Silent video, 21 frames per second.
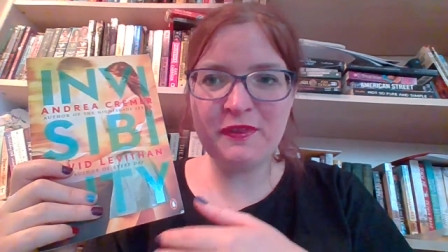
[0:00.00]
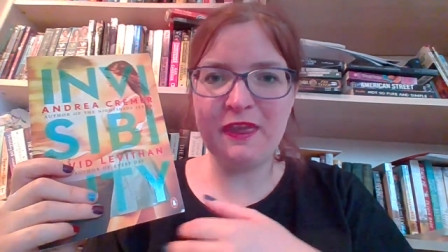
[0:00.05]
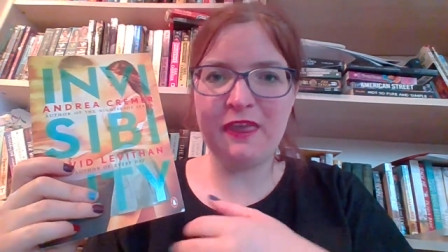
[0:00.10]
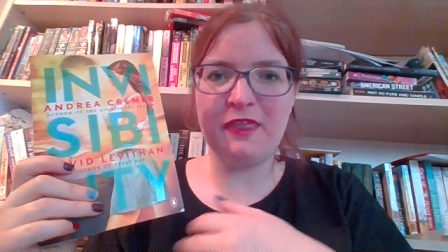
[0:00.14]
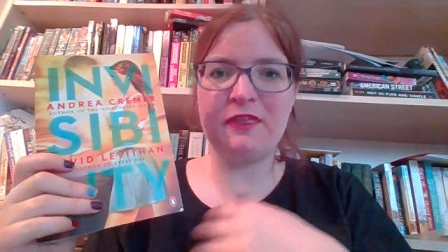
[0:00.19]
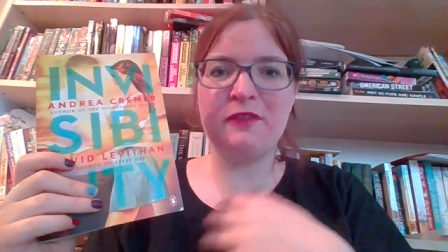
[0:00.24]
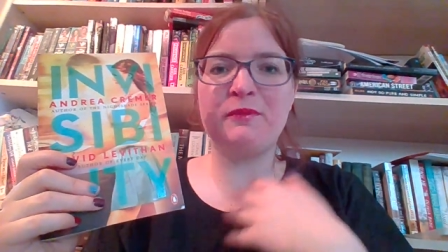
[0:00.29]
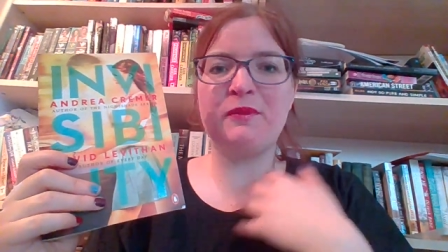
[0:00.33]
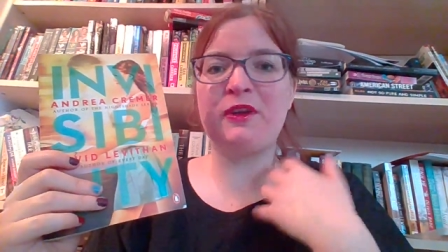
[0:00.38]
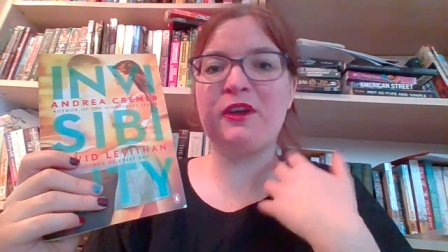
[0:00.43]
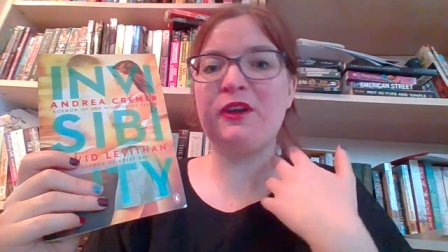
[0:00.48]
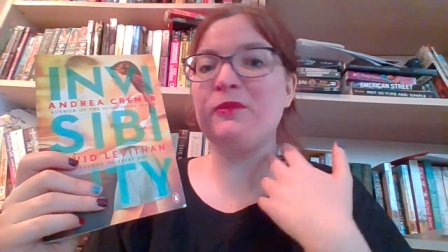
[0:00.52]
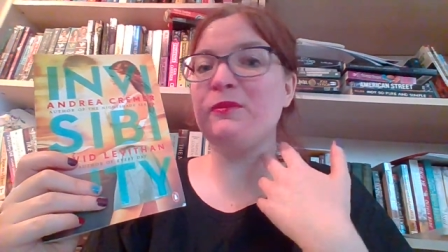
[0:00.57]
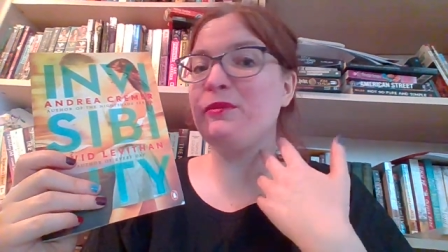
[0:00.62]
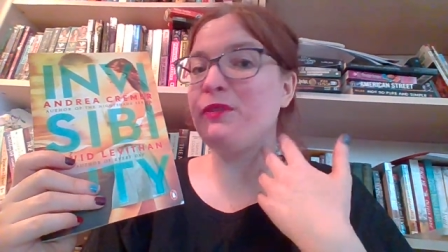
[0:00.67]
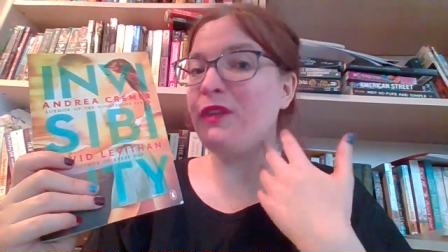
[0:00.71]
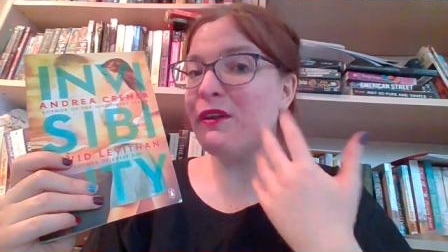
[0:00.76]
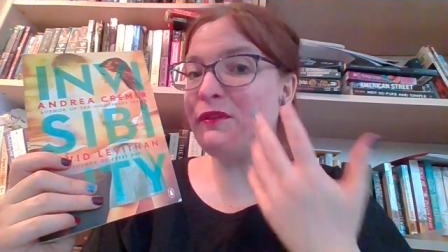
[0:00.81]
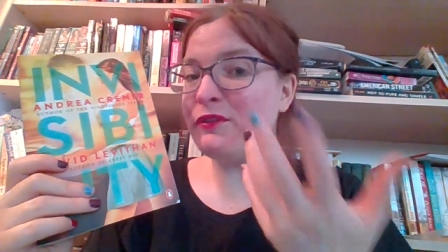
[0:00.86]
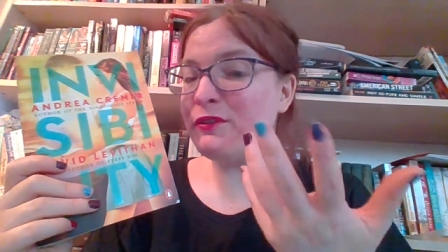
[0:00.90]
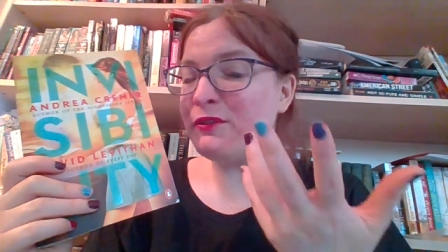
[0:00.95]
then they become
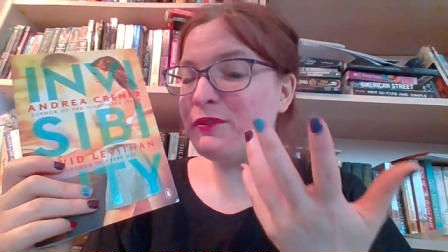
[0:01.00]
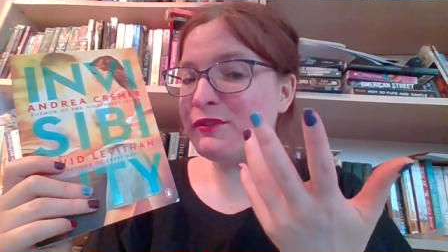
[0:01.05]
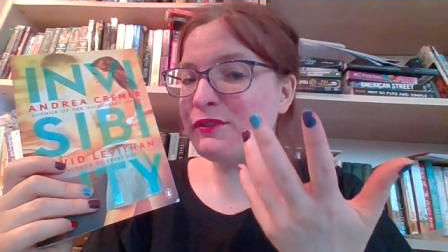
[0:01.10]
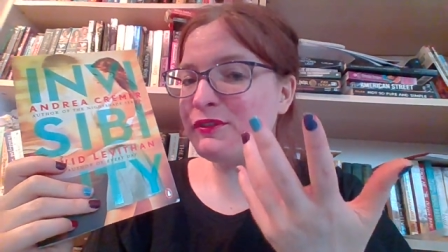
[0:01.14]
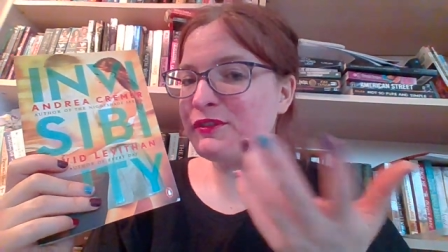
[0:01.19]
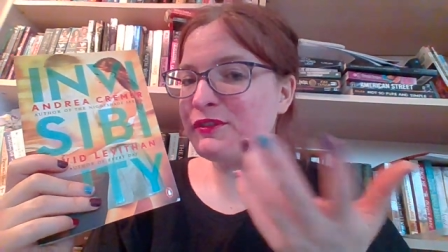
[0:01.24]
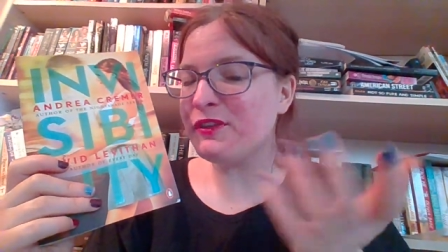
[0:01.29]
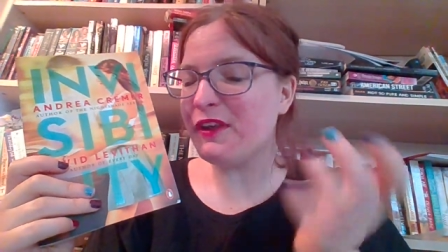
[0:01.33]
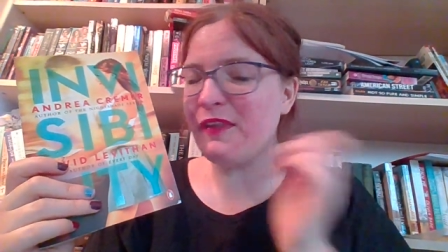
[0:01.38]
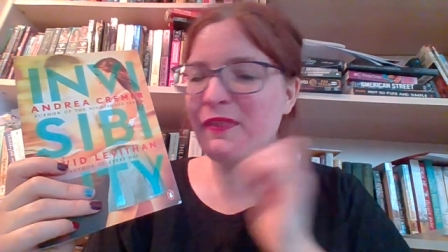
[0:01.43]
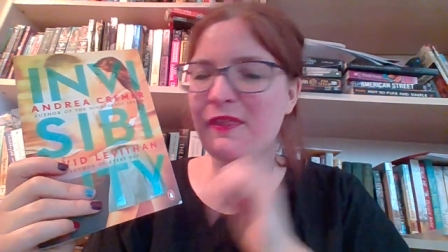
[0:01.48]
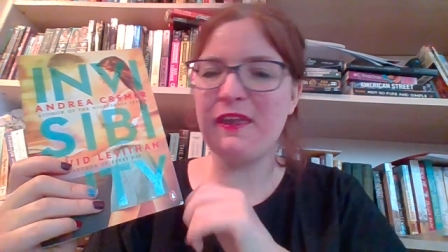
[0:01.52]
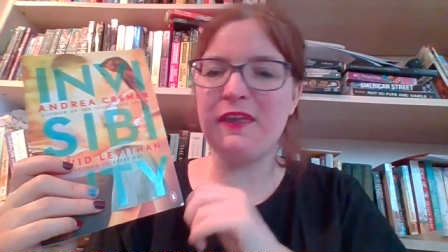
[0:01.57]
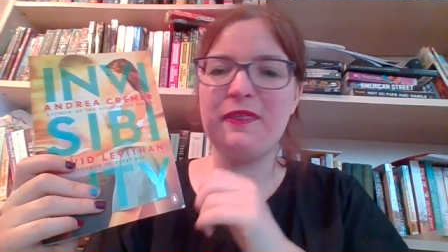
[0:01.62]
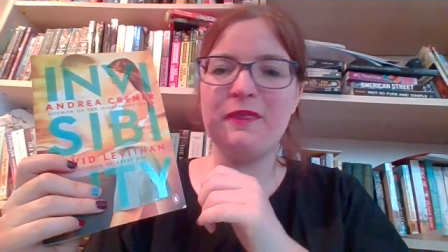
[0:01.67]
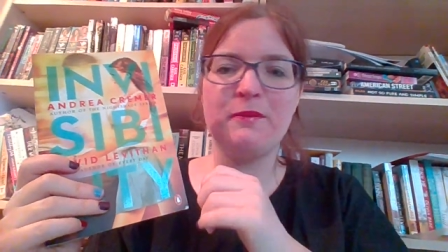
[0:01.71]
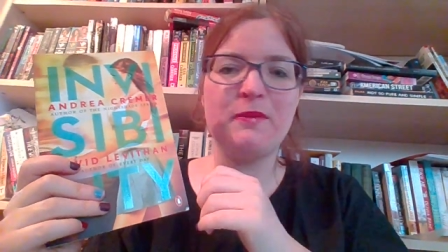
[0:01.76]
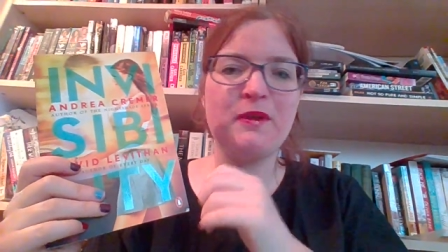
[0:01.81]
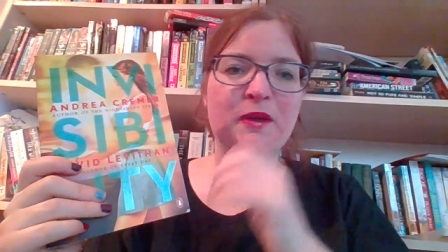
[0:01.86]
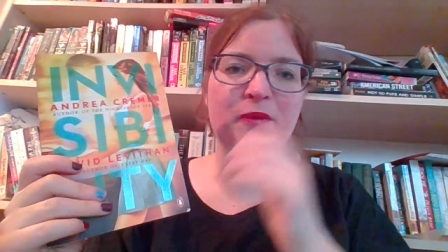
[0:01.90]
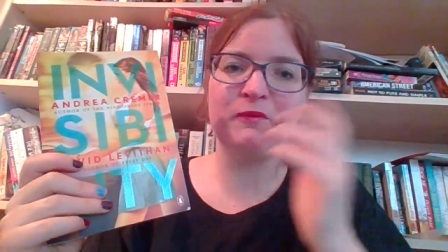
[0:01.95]
lovers, and
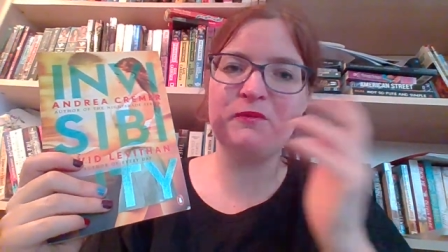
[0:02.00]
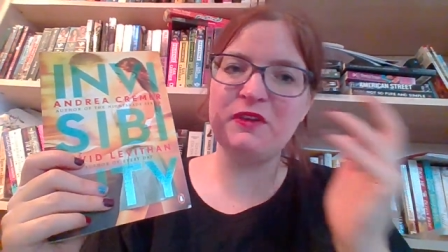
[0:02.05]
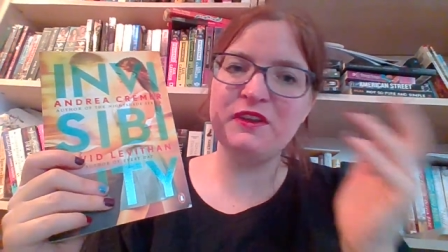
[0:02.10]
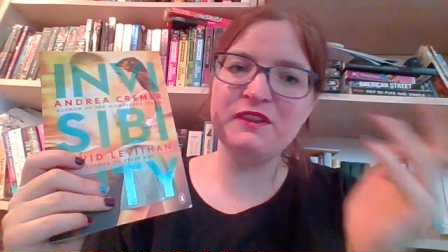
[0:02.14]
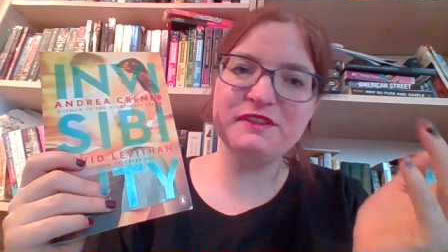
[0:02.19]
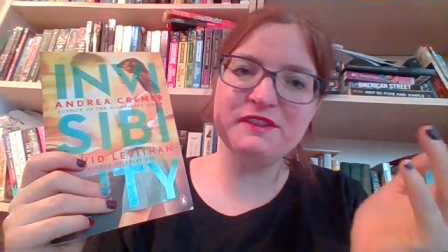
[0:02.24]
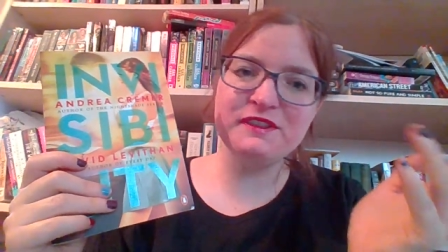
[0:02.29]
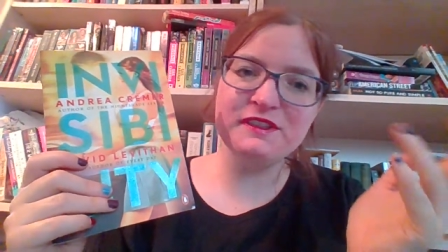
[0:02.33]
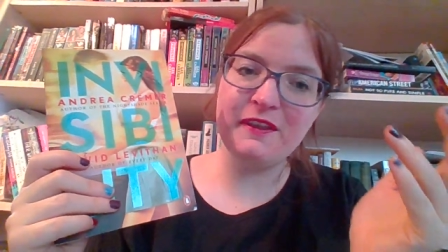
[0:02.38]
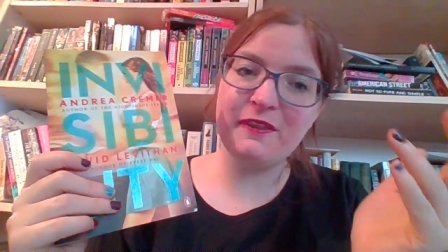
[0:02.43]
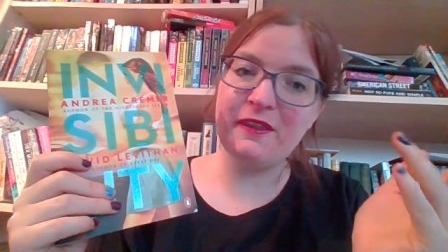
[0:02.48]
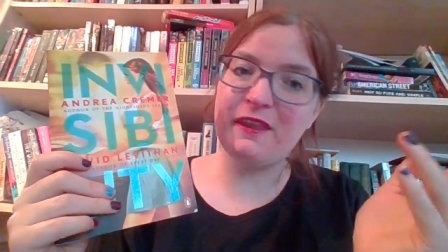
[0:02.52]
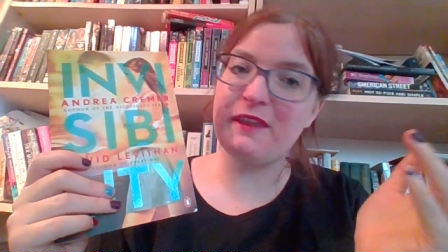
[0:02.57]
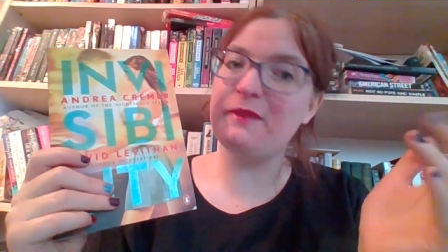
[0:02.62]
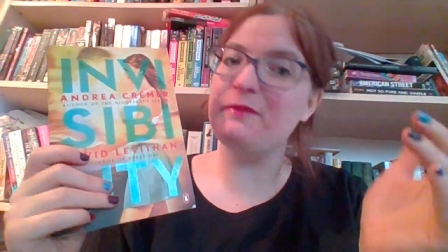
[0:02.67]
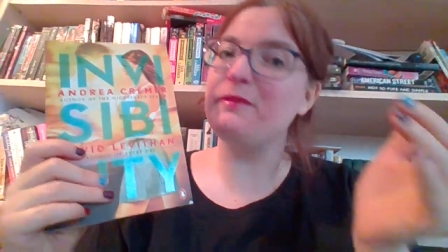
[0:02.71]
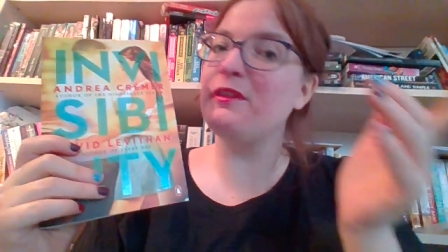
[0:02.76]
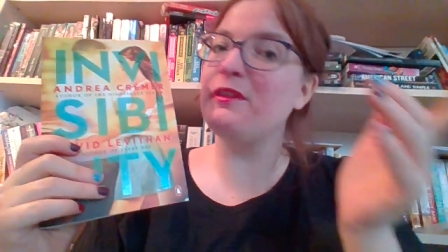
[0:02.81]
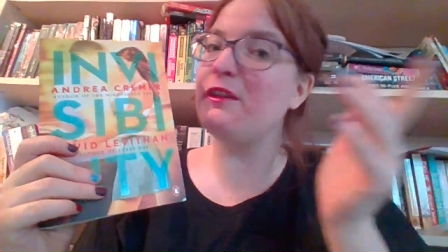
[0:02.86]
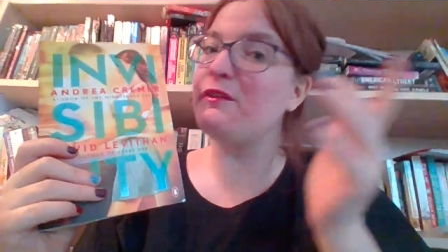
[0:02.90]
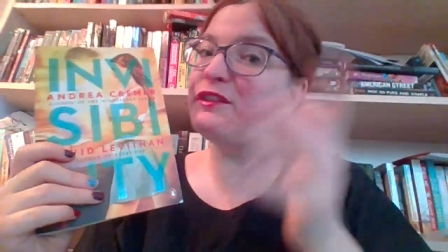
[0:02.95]
then become friends, and then
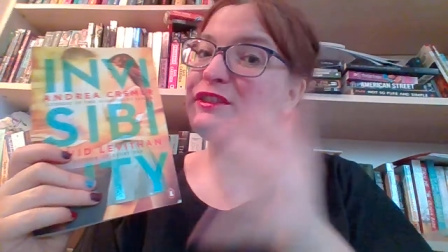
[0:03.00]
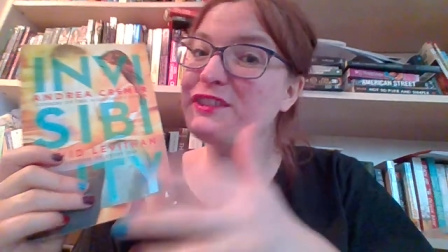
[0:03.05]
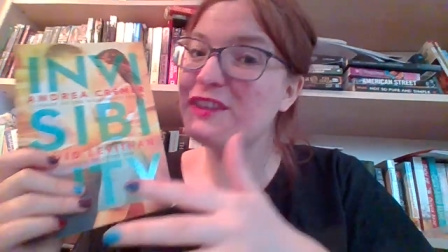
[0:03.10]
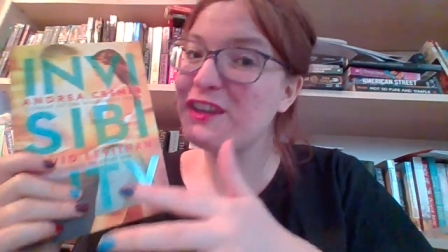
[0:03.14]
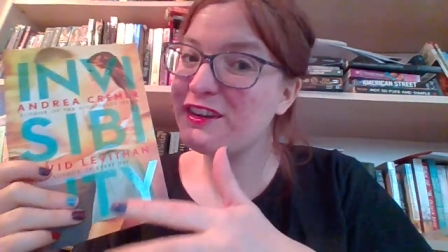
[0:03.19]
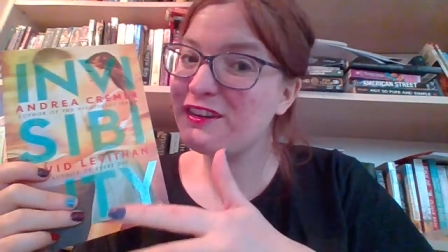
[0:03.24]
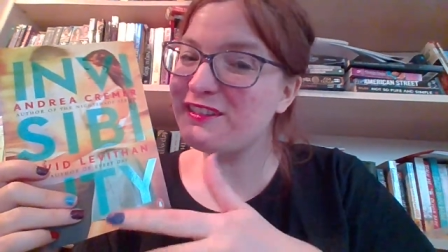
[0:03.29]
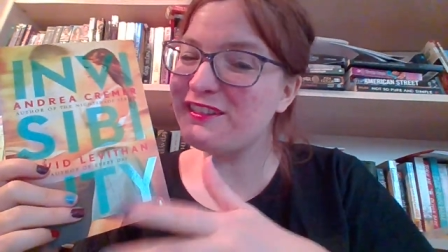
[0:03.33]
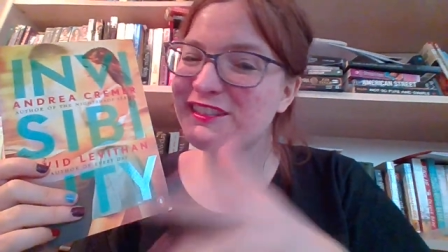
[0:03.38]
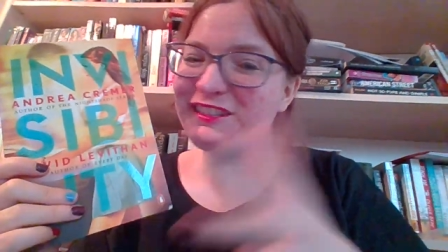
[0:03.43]
lovers again.